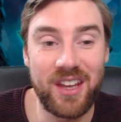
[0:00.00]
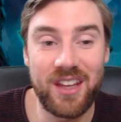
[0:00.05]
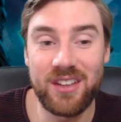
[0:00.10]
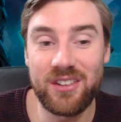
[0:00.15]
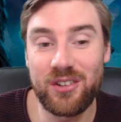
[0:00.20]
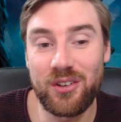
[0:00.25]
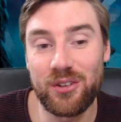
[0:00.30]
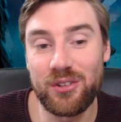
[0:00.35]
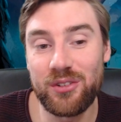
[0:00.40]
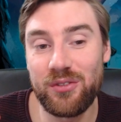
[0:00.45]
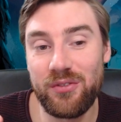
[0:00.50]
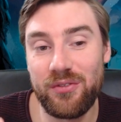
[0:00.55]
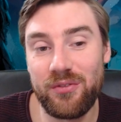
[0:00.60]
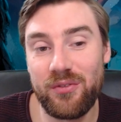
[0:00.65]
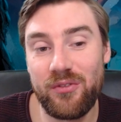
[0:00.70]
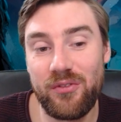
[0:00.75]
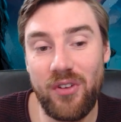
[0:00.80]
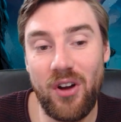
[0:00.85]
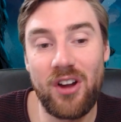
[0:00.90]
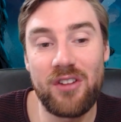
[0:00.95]
It costs
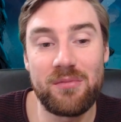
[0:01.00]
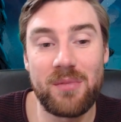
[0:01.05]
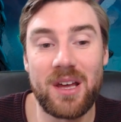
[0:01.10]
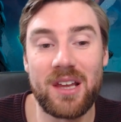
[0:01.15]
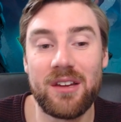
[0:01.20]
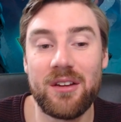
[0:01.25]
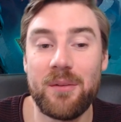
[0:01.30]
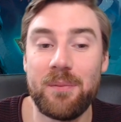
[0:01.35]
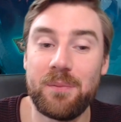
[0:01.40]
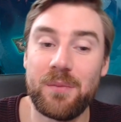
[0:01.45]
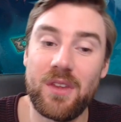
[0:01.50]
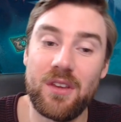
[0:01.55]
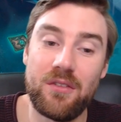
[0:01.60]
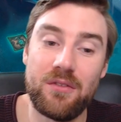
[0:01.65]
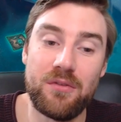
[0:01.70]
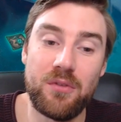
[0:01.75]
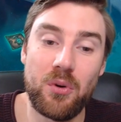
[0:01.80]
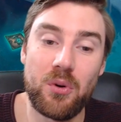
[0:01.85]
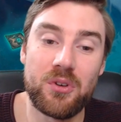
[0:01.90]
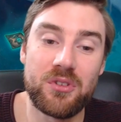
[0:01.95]
5 mana,
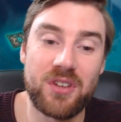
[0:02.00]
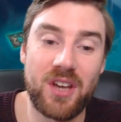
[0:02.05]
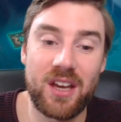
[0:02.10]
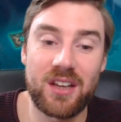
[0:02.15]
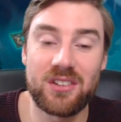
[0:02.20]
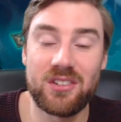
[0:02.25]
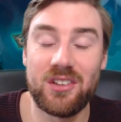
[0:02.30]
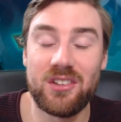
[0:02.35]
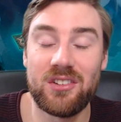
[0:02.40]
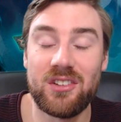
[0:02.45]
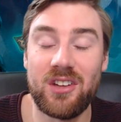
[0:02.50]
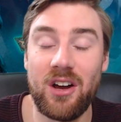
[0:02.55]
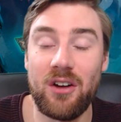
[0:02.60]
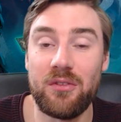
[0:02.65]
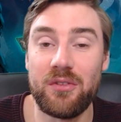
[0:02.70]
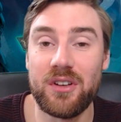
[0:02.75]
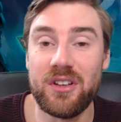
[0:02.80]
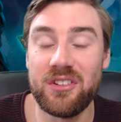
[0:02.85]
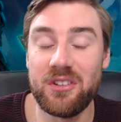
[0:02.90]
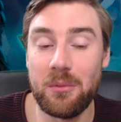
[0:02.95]
4 attack, 6
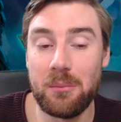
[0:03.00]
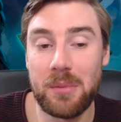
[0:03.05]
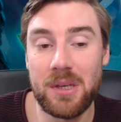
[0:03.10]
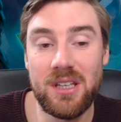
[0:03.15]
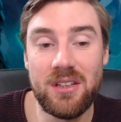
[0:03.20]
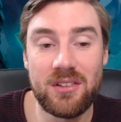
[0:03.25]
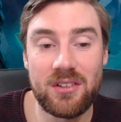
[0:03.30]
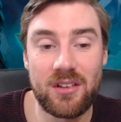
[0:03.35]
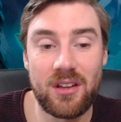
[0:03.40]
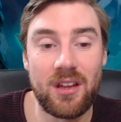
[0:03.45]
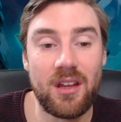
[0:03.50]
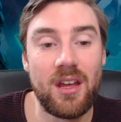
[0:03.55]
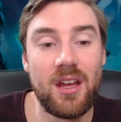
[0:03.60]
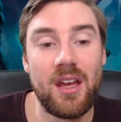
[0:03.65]
health, and is a beast.